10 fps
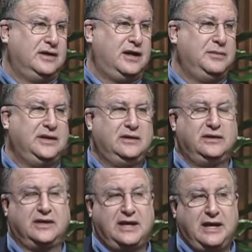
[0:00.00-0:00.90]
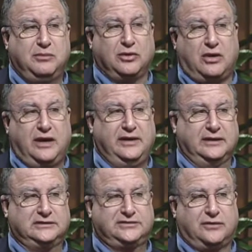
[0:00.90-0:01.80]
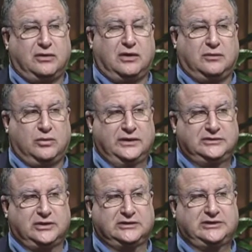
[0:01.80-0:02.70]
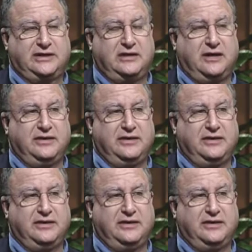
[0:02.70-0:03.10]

I mean, the cable audience when it's all said and done,